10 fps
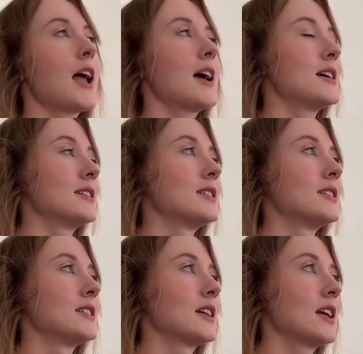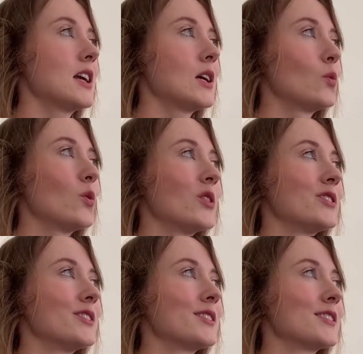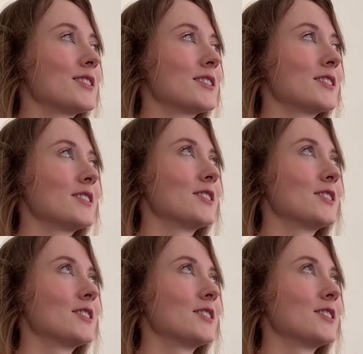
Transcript: and it was